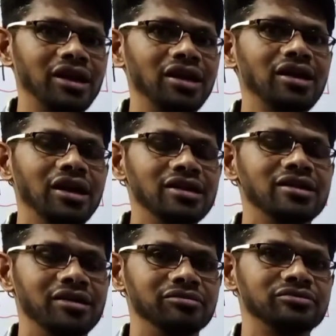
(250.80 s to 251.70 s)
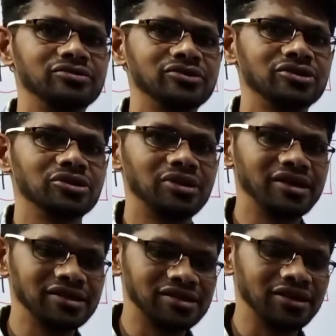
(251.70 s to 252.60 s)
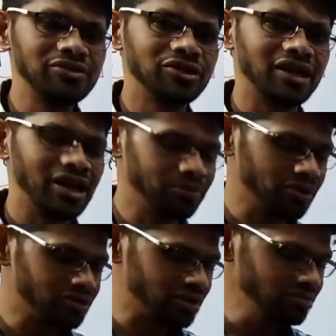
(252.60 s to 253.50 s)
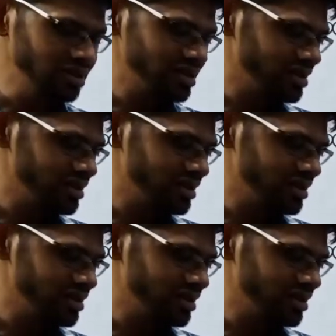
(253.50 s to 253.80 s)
E in them. So let us learn with the help of some